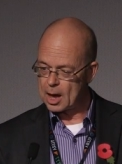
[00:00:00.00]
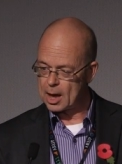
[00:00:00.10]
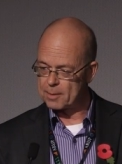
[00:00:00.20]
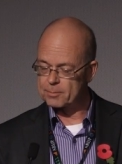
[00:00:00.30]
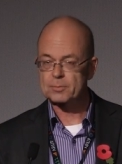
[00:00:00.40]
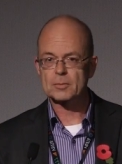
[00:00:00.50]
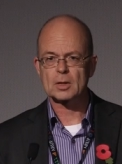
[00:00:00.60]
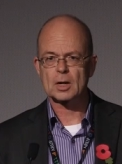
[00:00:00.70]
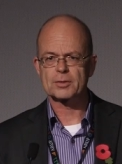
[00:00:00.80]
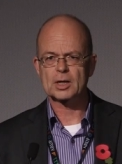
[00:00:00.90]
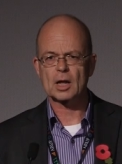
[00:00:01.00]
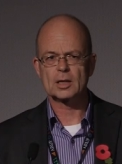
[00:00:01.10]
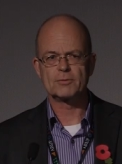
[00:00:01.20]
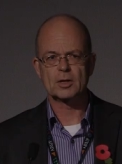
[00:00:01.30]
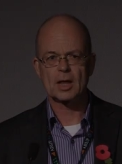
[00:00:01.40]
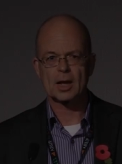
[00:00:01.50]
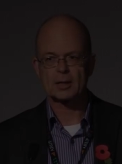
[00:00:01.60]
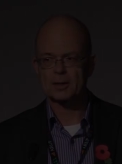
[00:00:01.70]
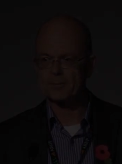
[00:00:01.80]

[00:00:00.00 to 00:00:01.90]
I think I'll leave it at that.